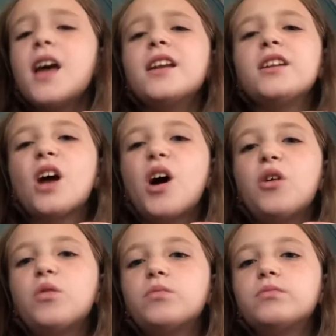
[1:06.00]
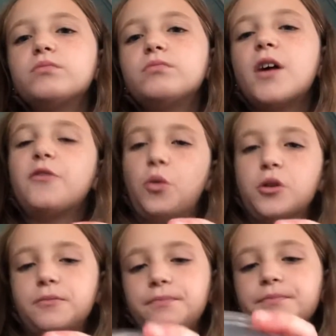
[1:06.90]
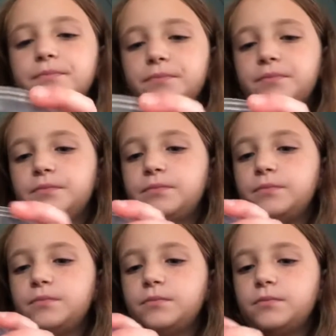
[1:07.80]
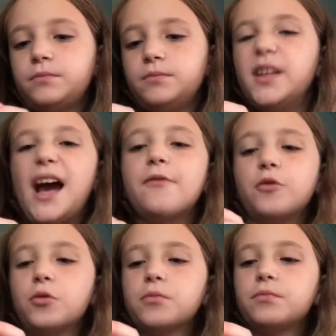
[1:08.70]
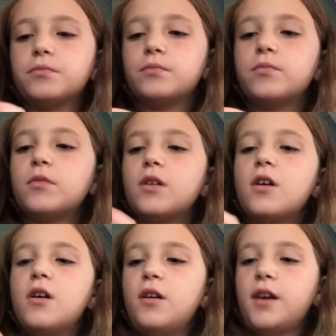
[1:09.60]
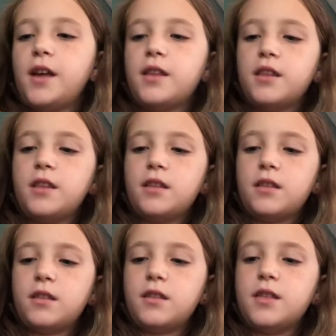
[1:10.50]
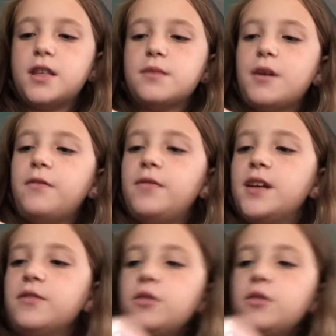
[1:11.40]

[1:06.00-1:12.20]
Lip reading: No, a 4. Yeah, a 4. Okay, this is my favorite